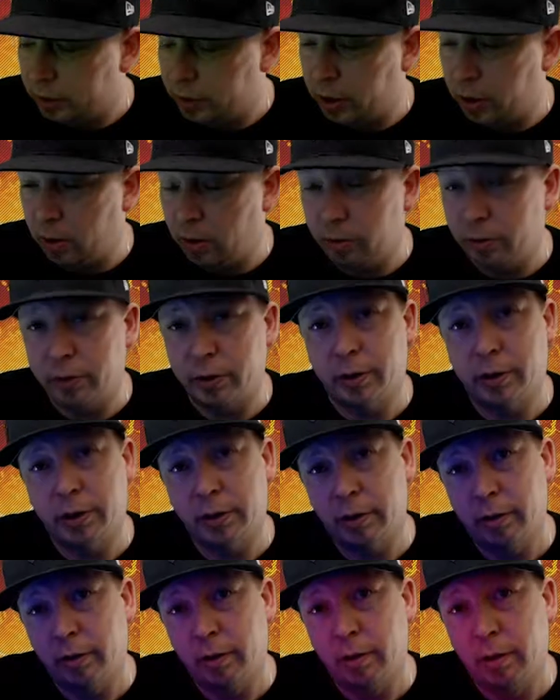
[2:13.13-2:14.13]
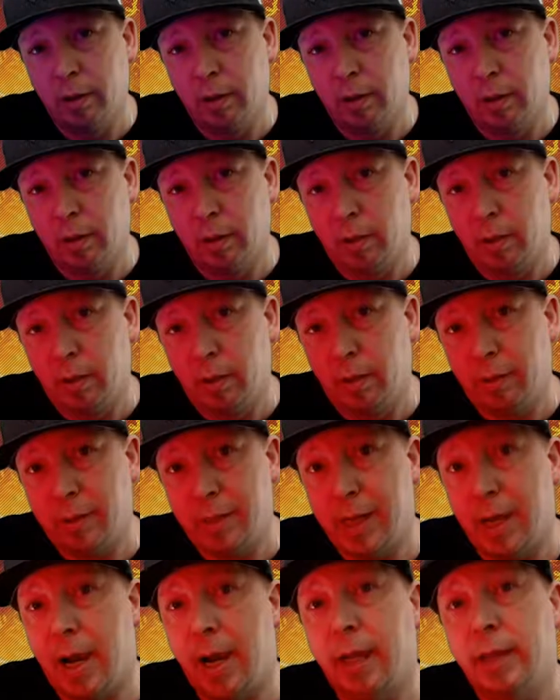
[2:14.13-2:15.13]
chose
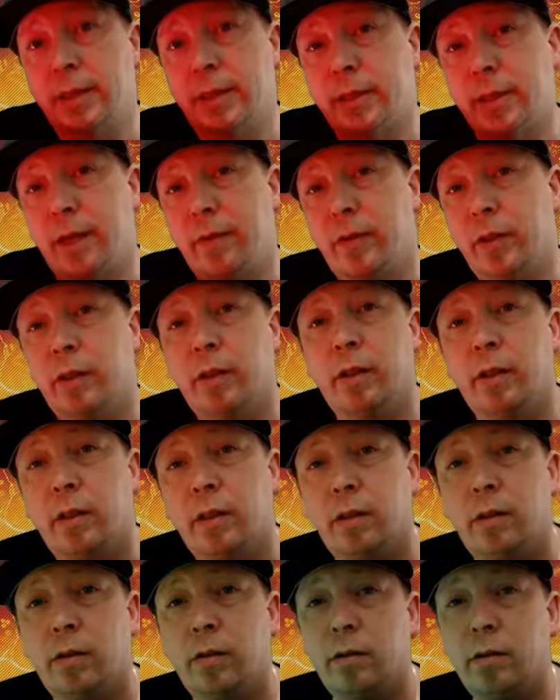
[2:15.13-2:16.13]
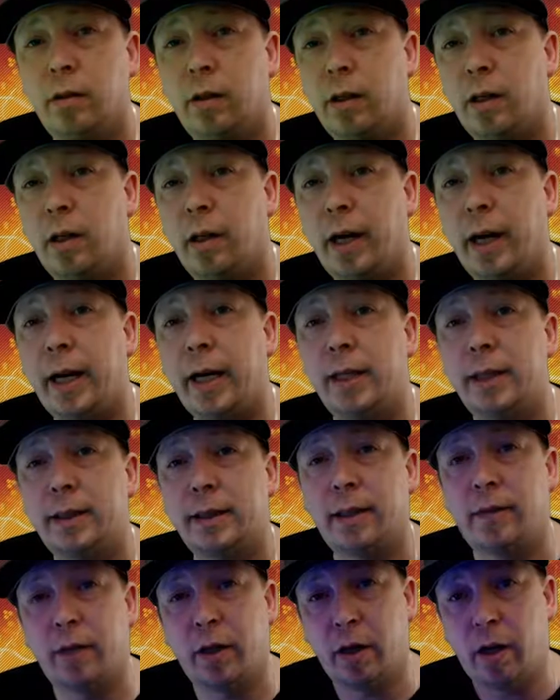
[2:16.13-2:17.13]
the i7
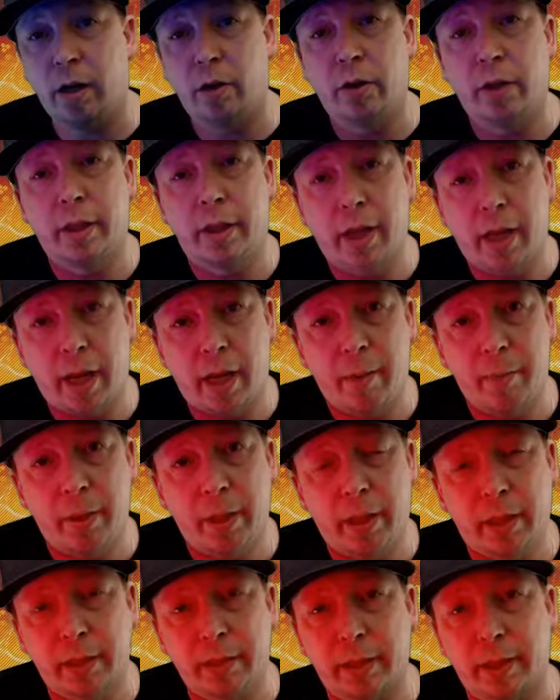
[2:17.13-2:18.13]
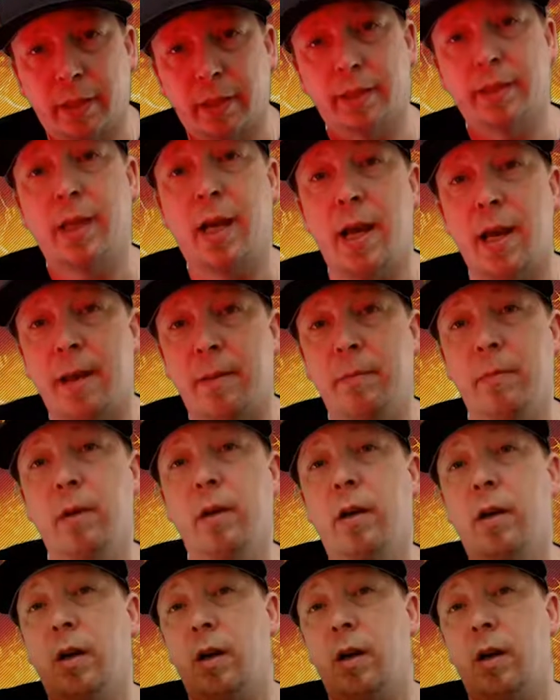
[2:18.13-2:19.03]
8700K because at the time,